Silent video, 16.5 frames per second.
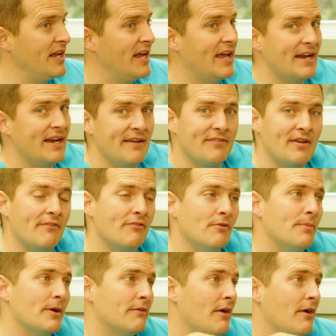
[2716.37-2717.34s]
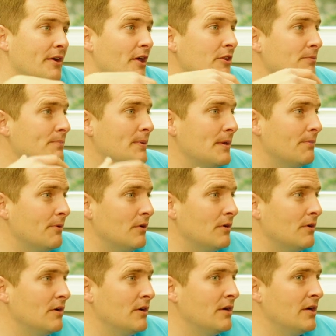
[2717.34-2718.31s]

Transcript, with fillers: And have you ever been around other people